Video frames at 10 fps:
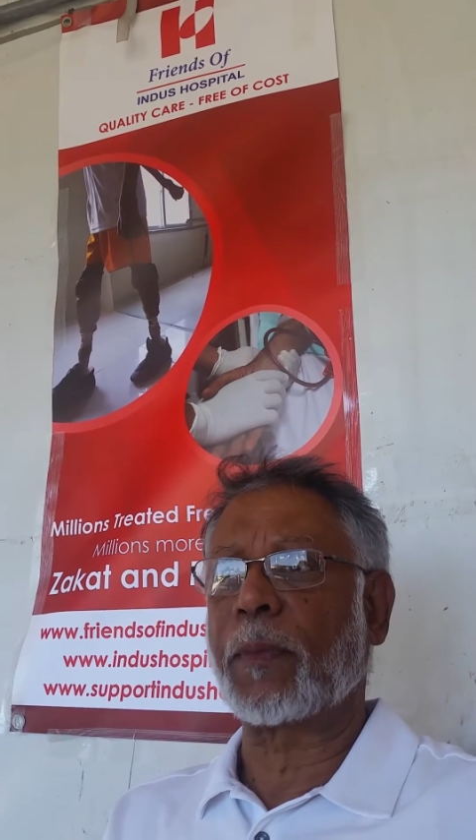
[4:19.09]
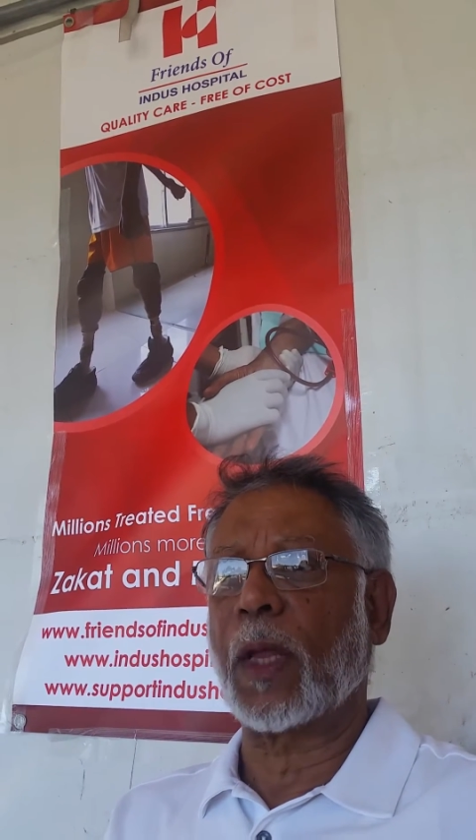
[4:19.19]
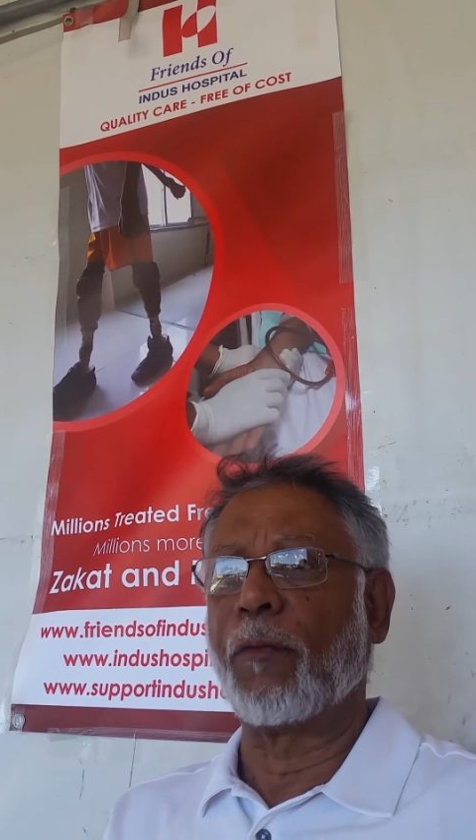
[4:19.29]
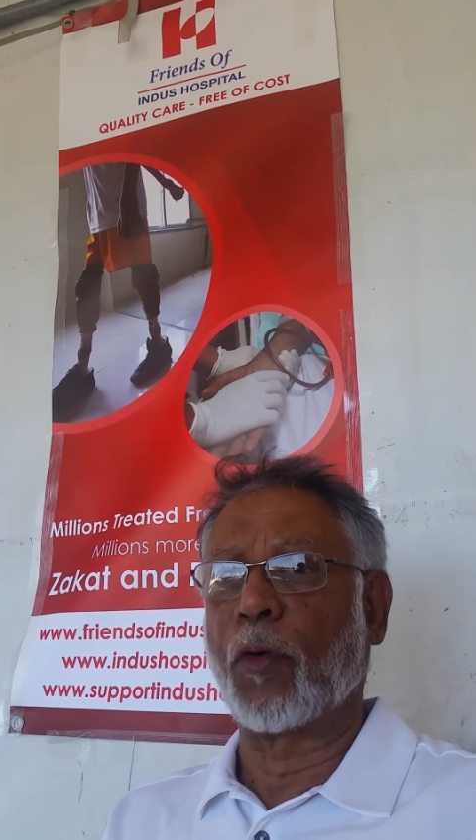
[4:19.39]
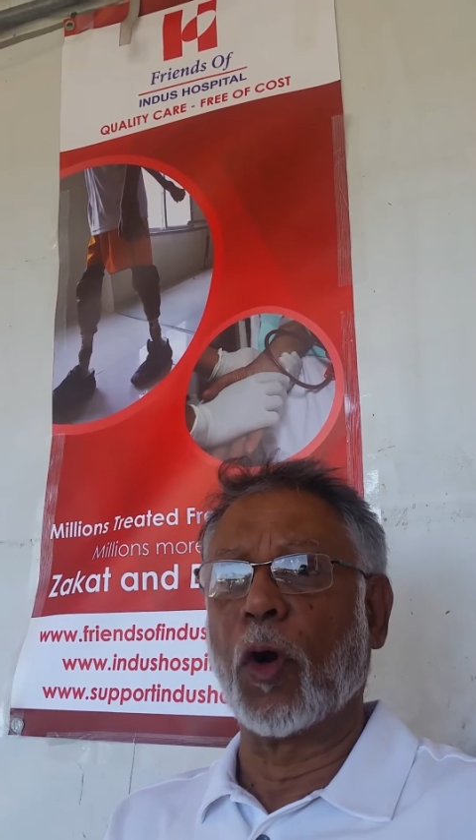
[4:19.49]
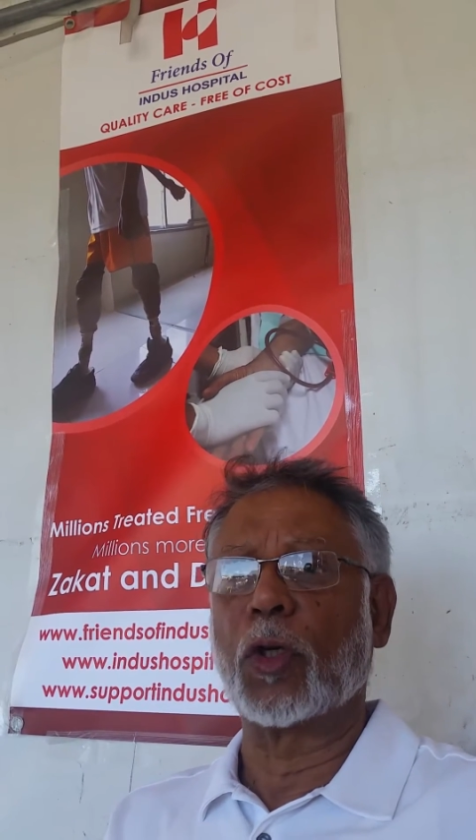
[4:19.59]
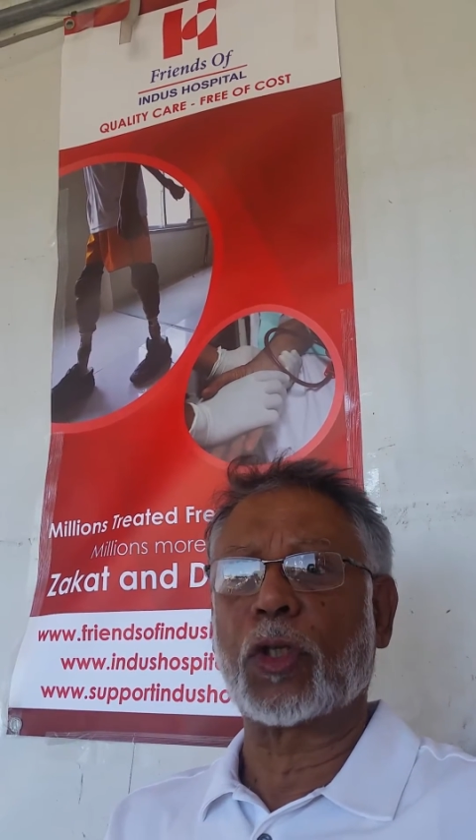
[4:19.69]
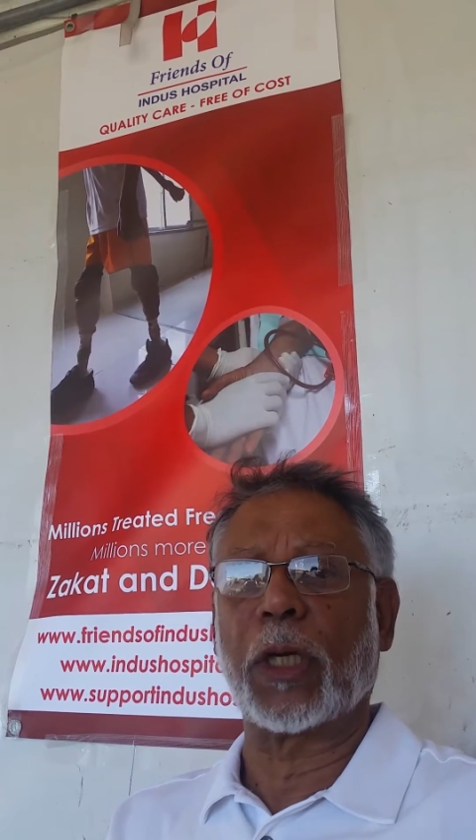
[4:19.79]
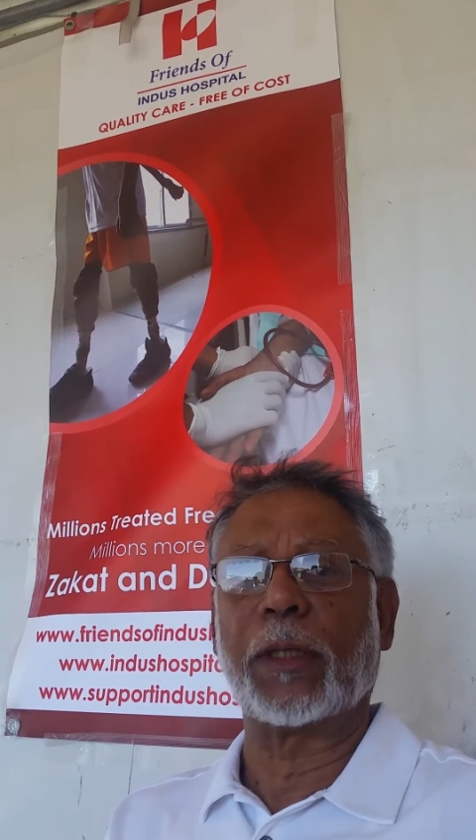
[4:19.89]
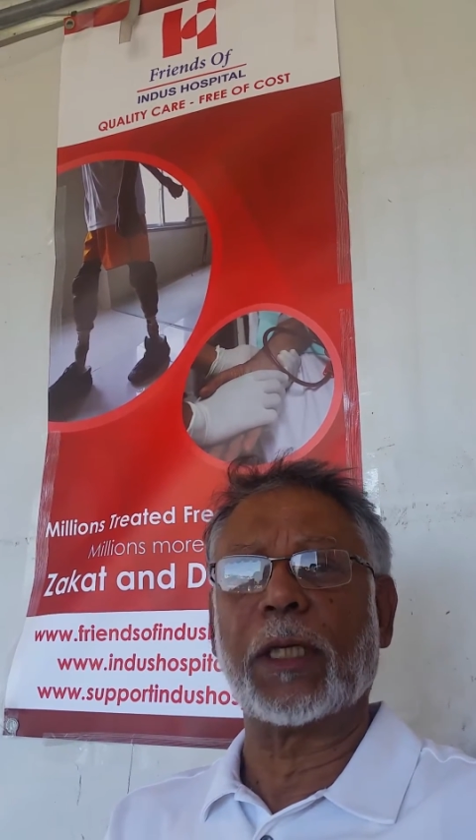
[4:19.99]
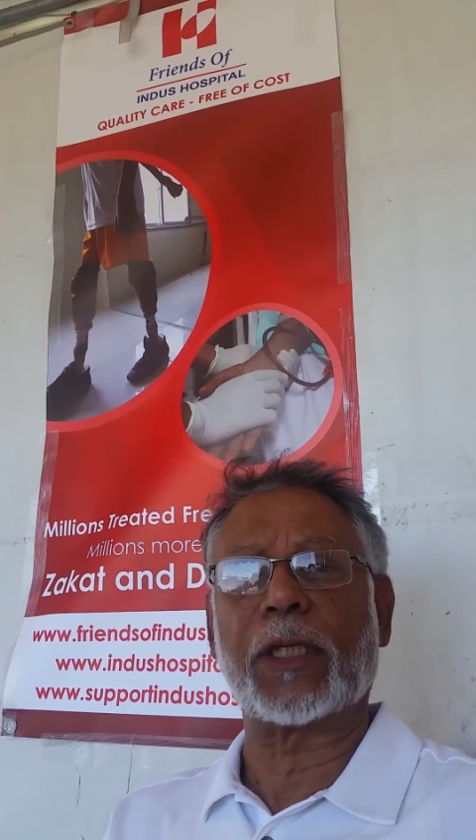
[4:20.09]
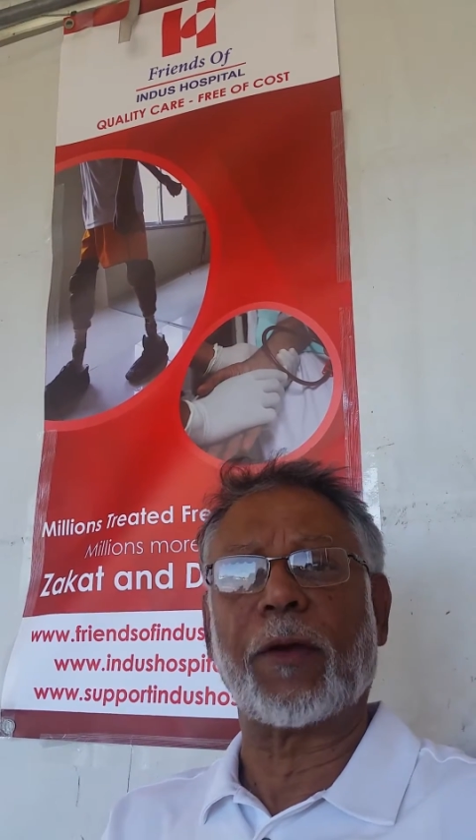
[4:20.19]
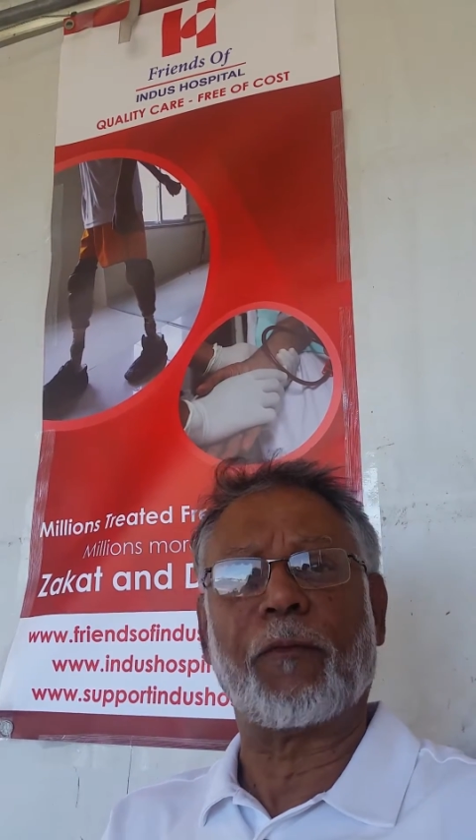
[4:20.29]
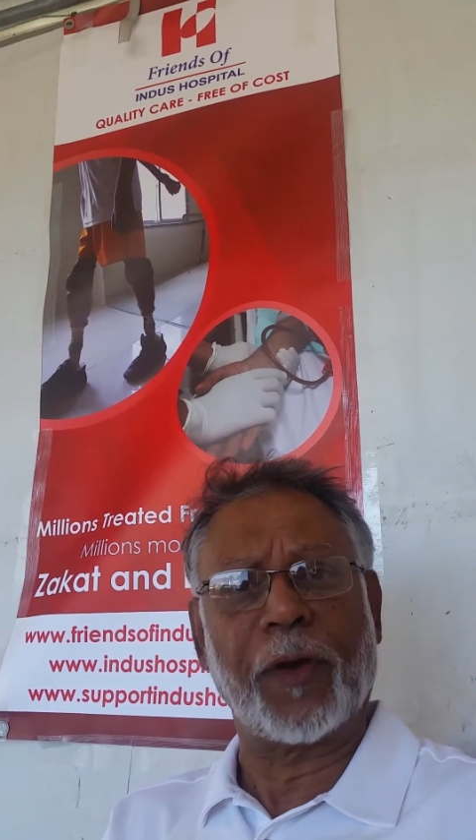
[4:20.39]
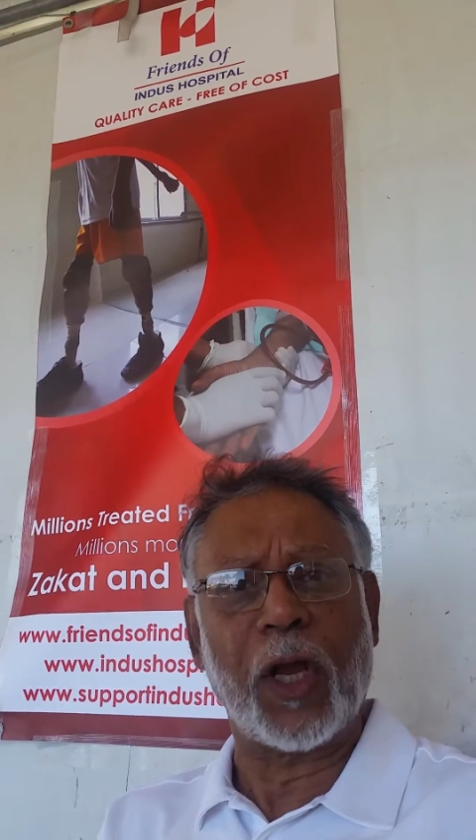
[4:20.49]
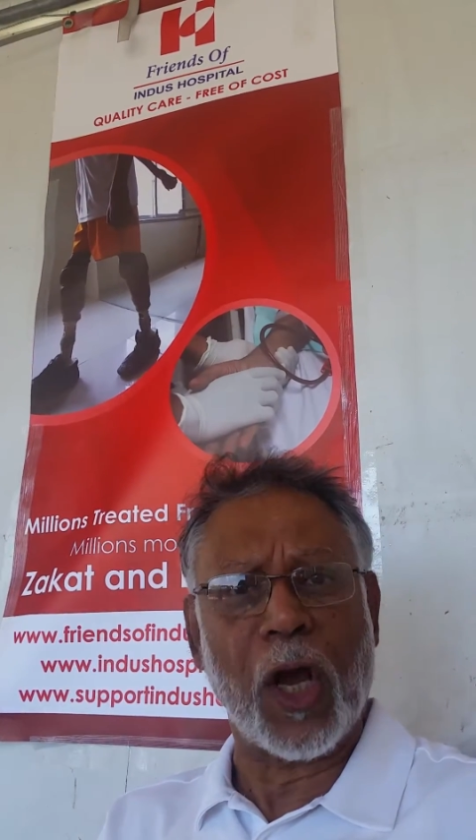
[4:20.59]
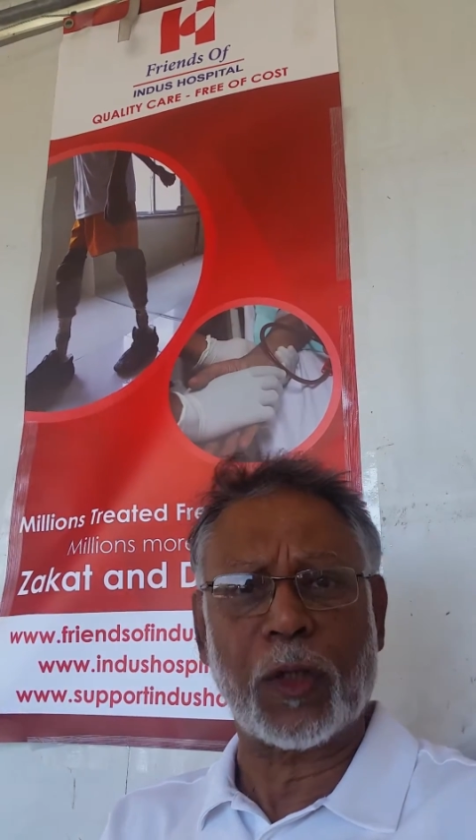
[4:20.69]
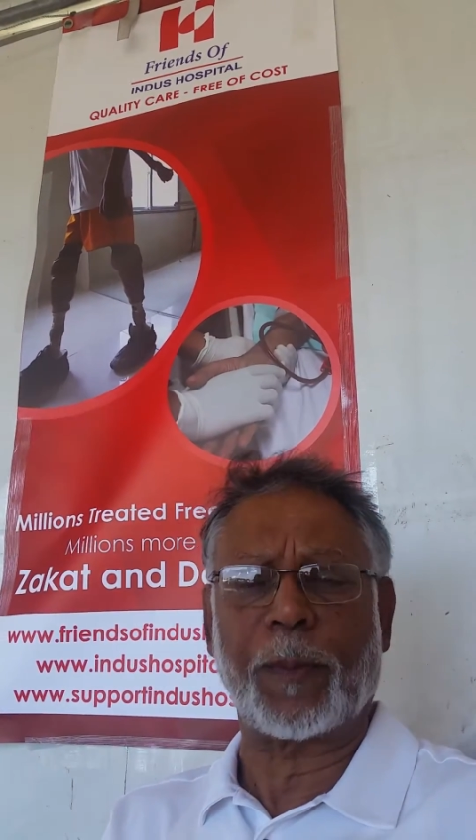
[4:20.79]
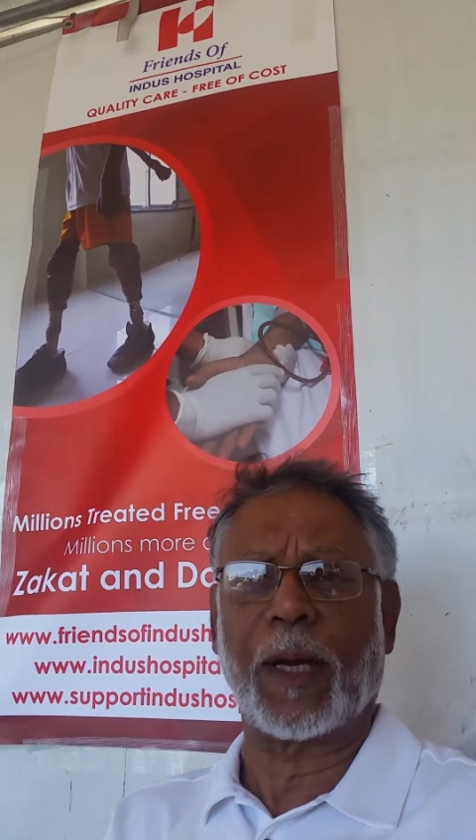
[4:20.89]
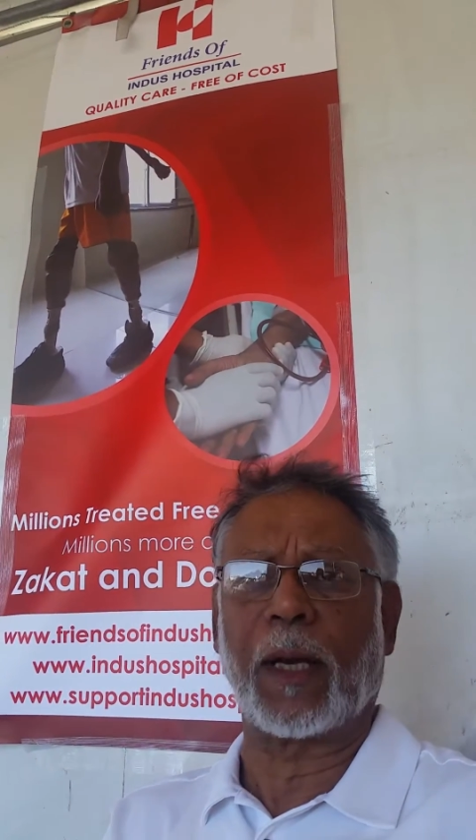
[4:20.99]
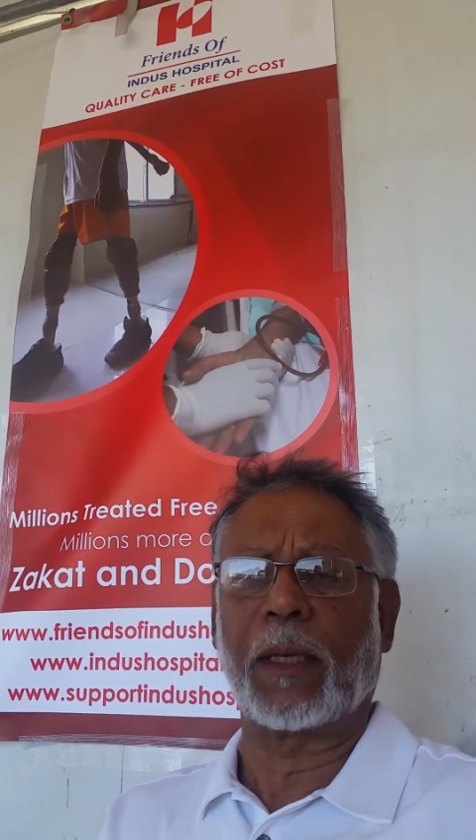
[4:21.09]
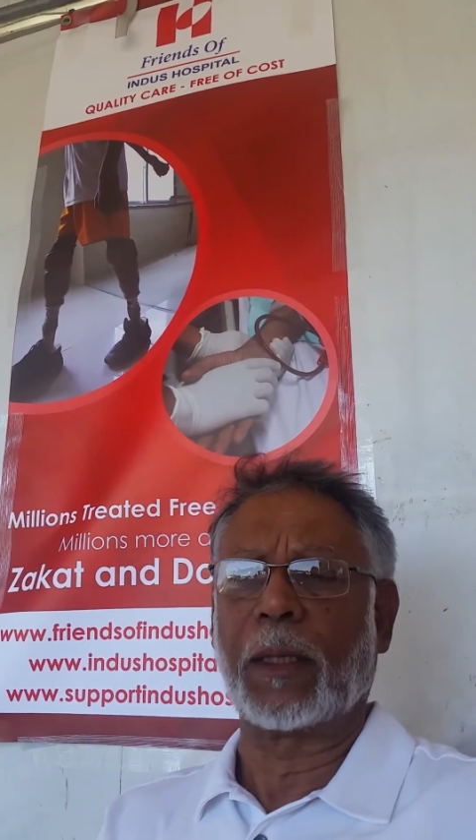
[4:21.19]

Of course, this is a free hospital.